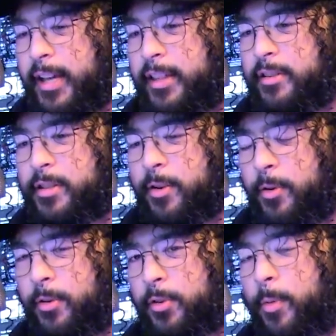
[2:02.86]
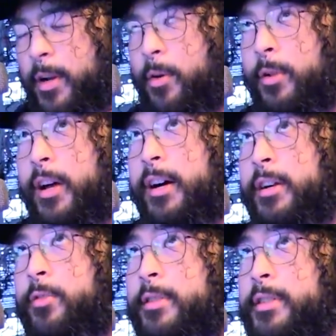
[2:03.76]
then there's the whole granola
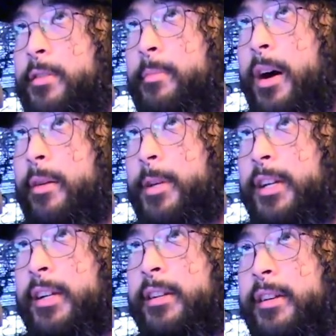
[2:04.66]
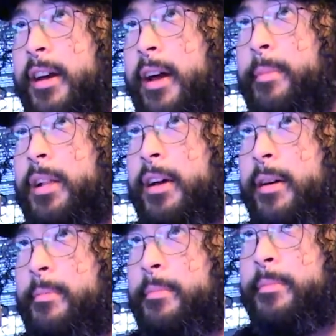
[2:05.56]
crystal mommy totally.
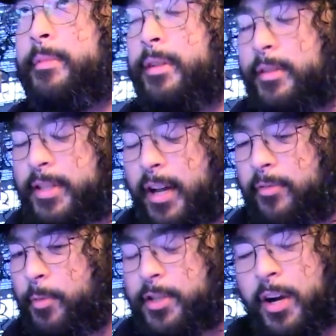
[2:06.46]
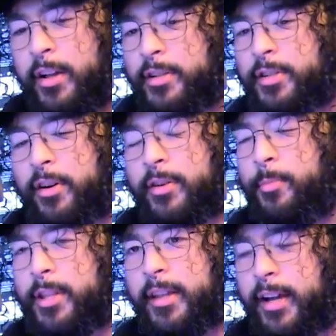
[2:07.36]
MLM stuff, which started
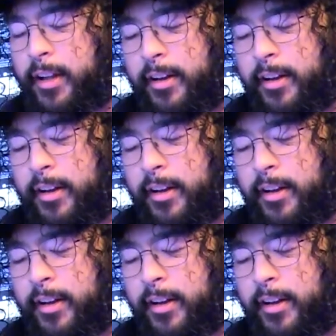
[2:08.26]
with, like,